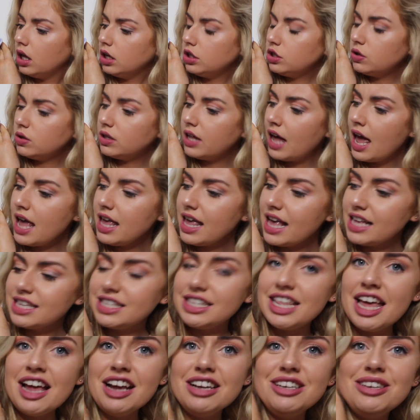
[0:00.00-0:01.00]
Do they?
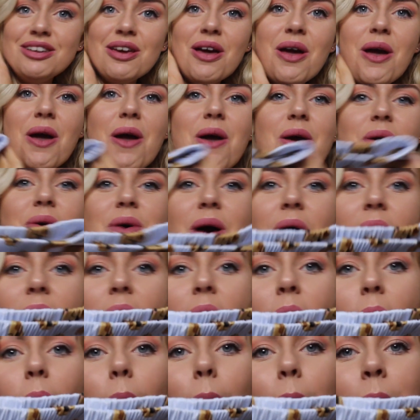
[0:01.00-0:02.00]
Yes, they do.
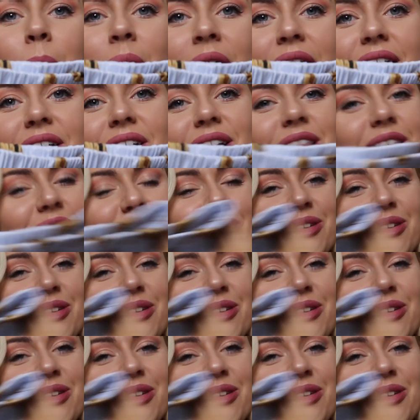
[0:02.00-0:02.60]
Oh my god, the